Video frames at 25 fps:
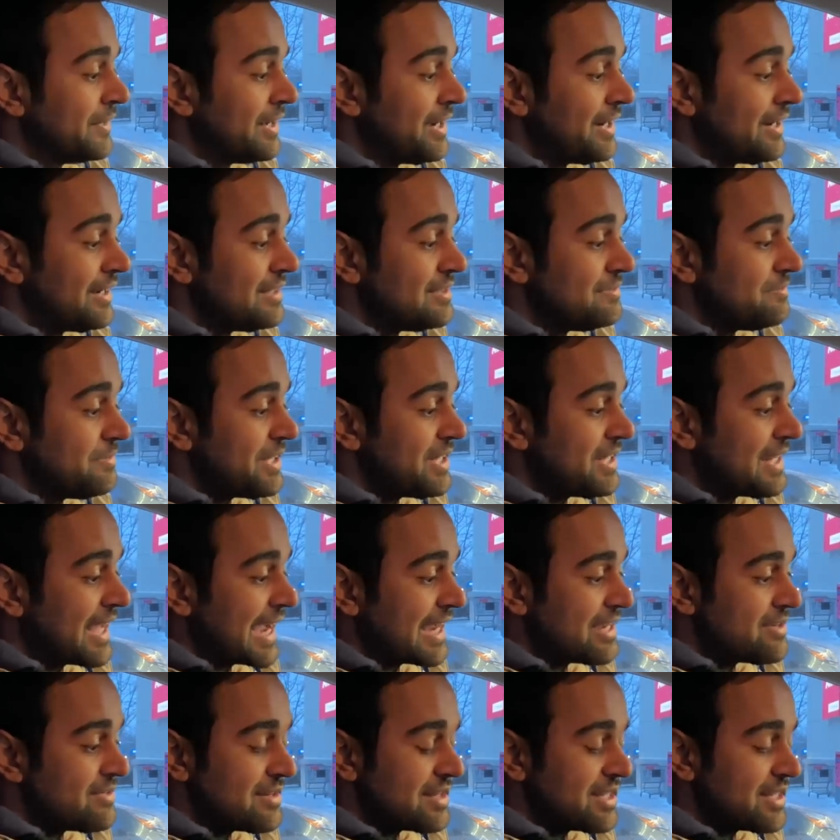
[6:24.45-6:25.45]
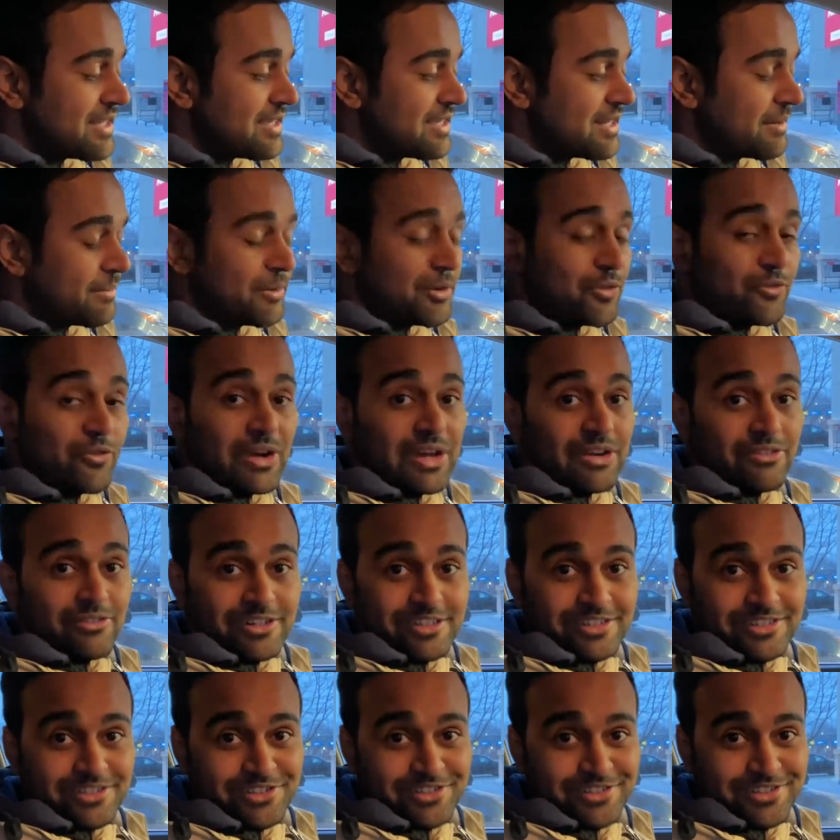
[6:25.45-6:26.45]
It has been actually a couple of
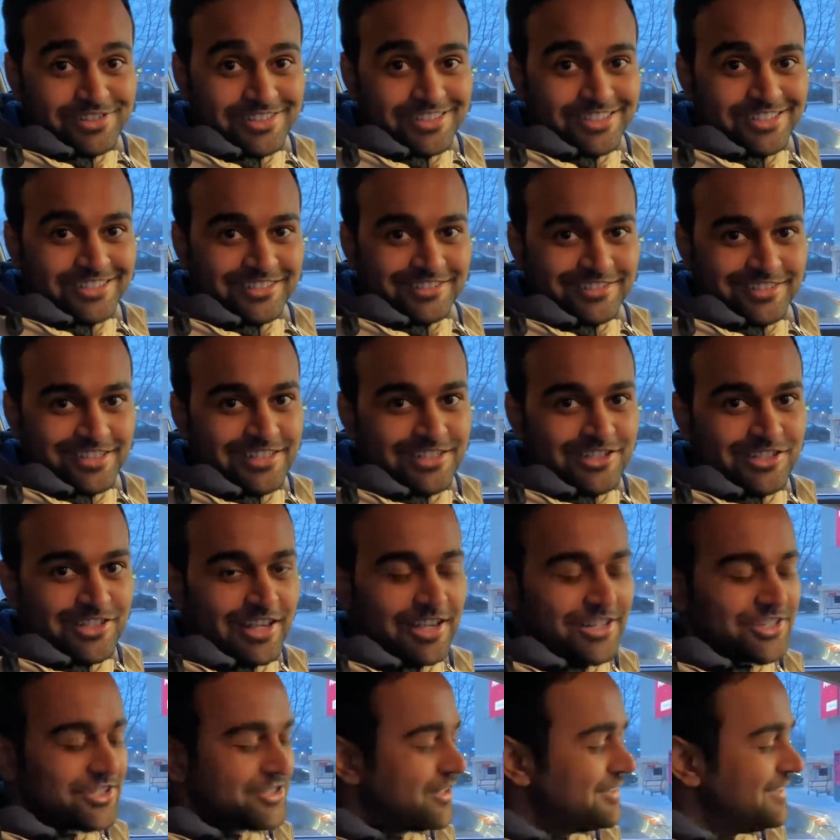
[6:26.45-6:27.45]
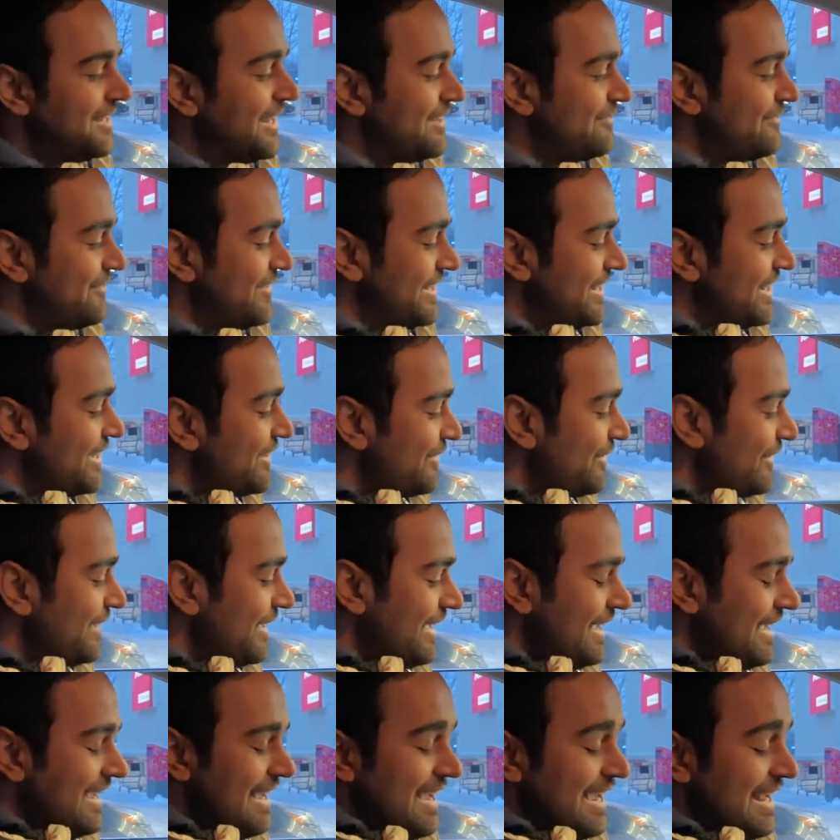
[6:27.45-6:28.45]
hours since I shot that video,
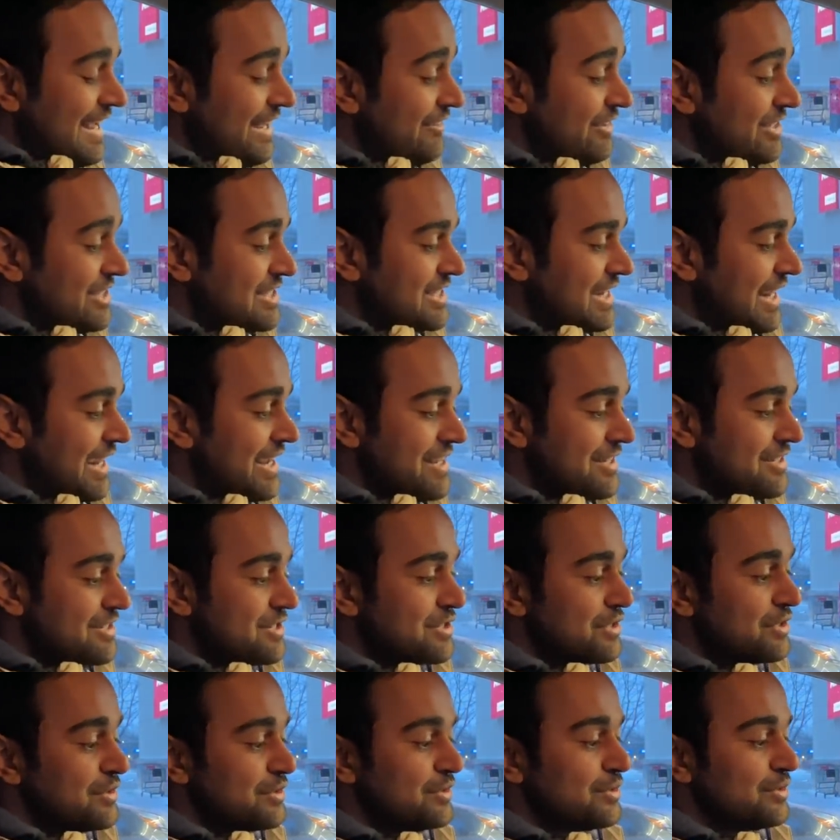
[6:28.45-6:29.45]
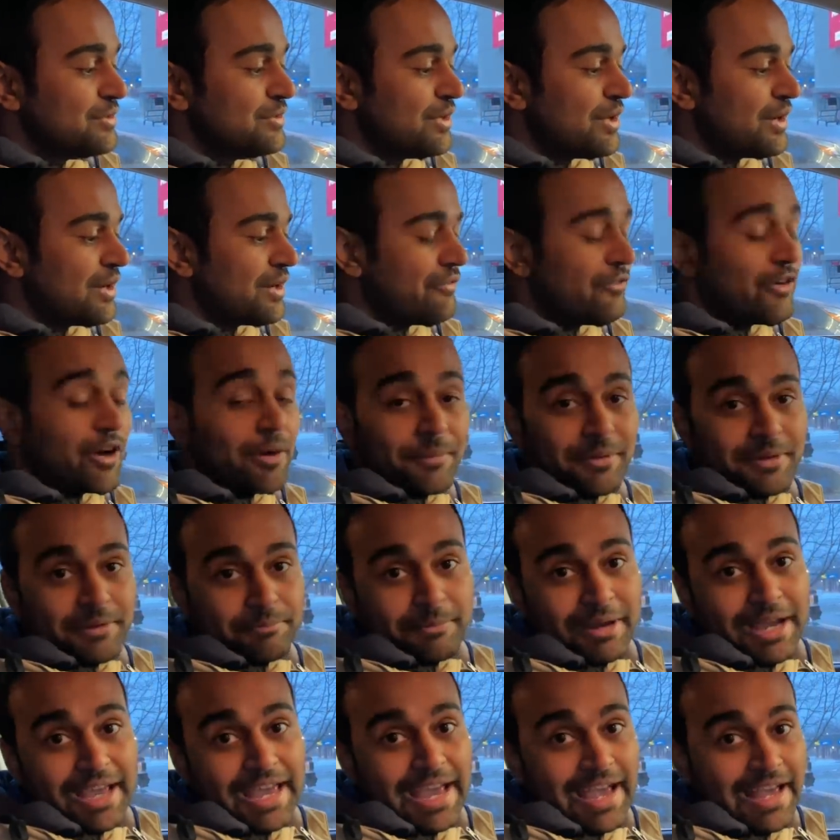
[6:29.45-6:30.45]
and I was trying to warm it,
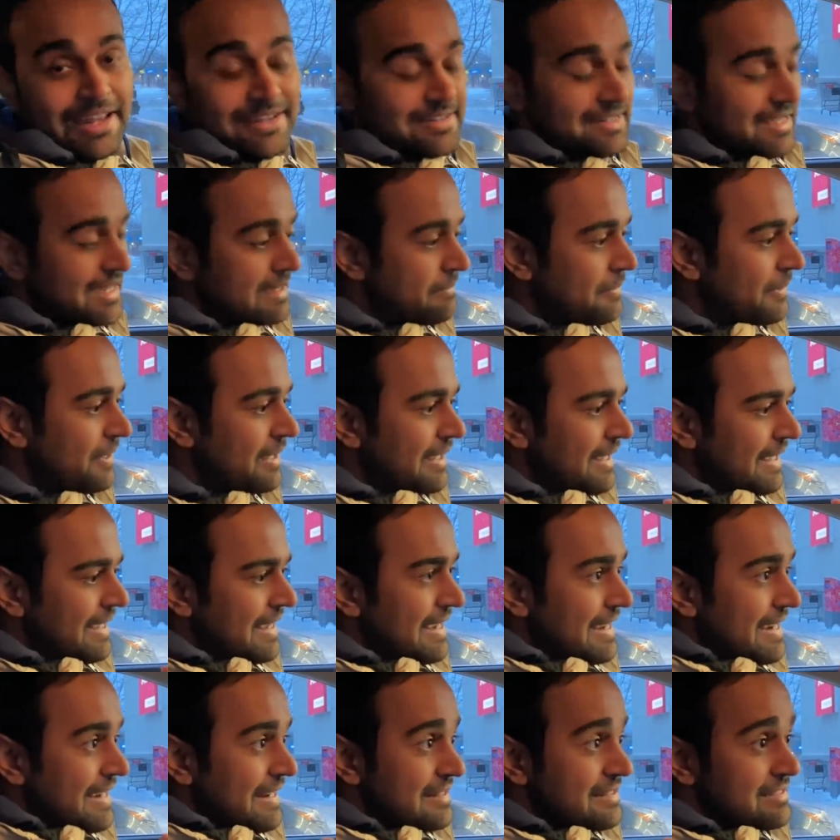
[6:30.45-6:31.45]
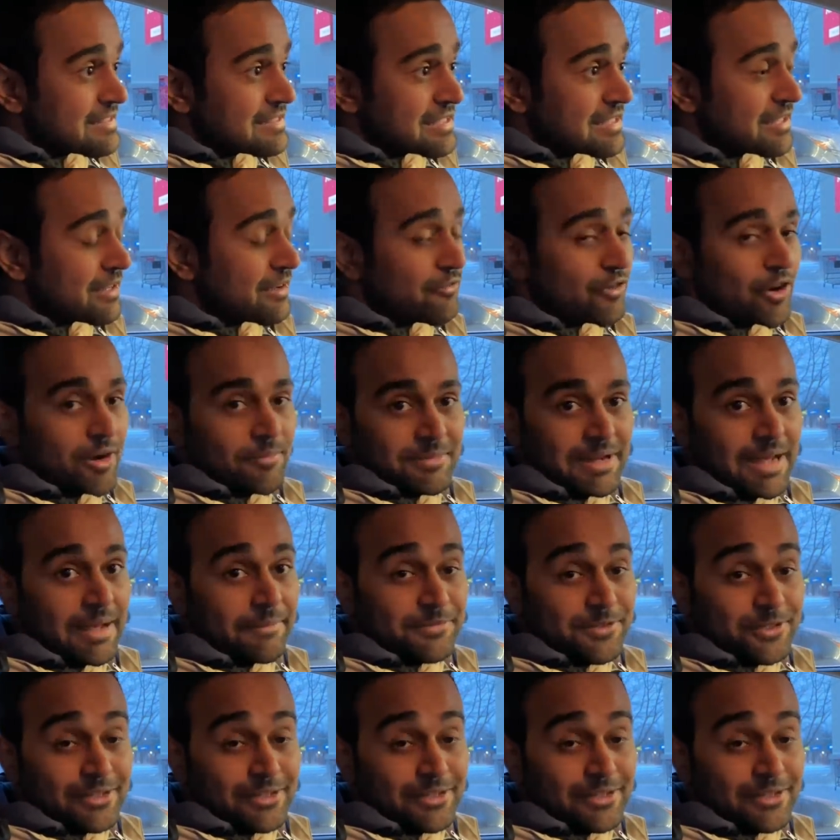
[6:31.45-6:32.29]
my hand up. It is warmed up.